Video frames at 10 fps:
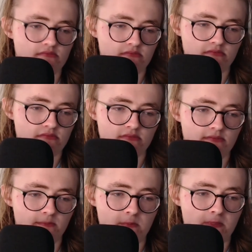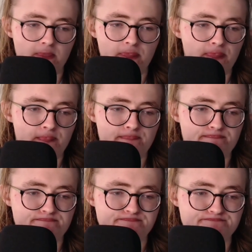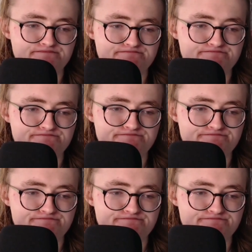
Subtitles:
Nobody speaks.